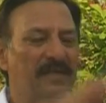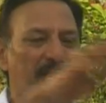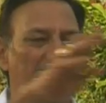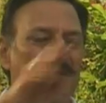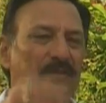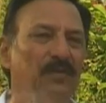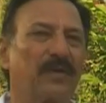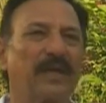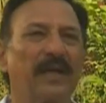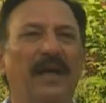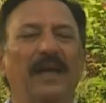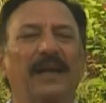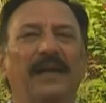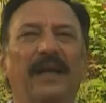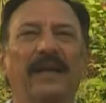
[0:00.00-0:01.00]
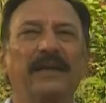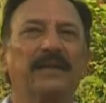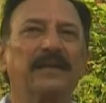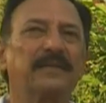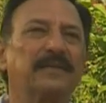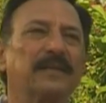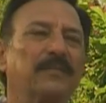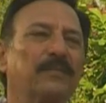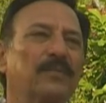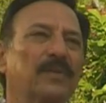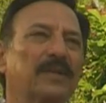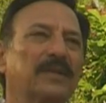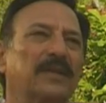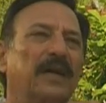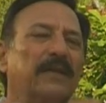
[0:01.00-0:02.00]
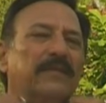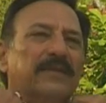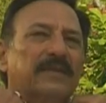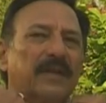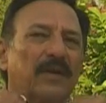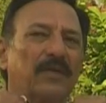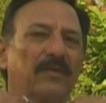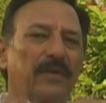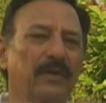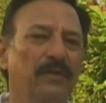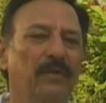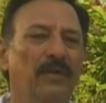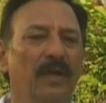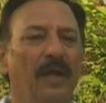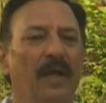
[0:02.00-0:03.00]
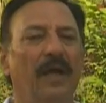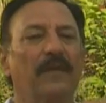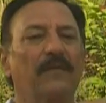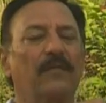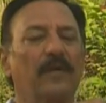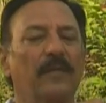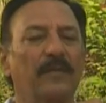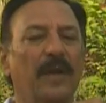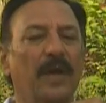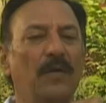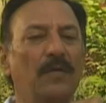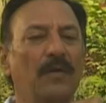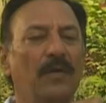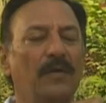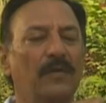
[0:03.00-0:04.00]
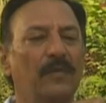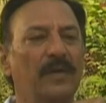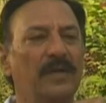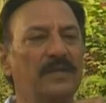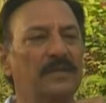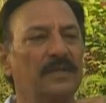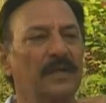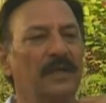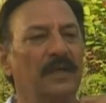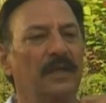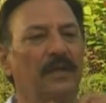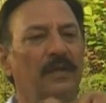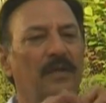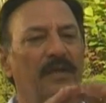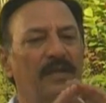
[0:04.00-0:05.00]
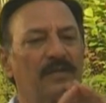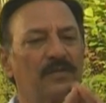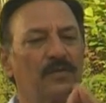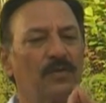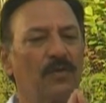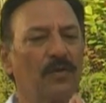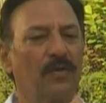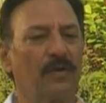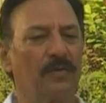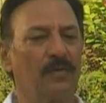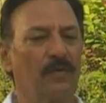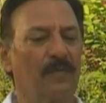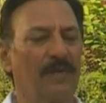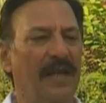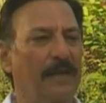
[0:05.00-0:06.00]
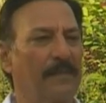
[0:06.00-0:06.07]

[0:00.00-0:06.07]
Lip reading: says, okay, I'll write this and put a taviz around you, and from now onwards, there's no black